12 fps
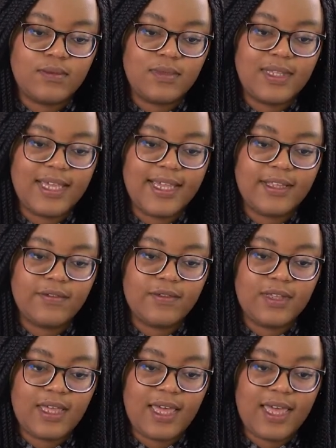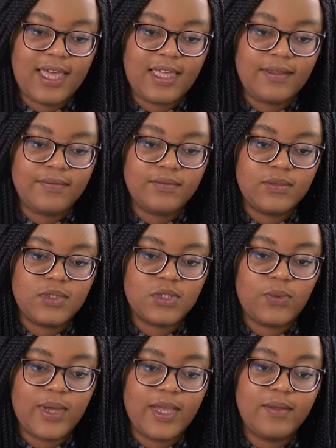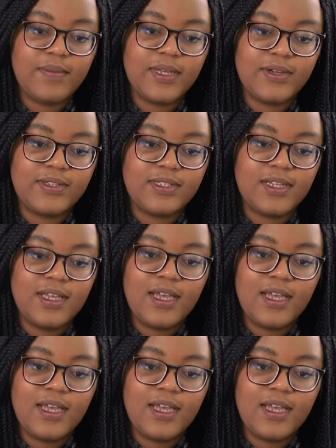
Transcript: negative k squared, because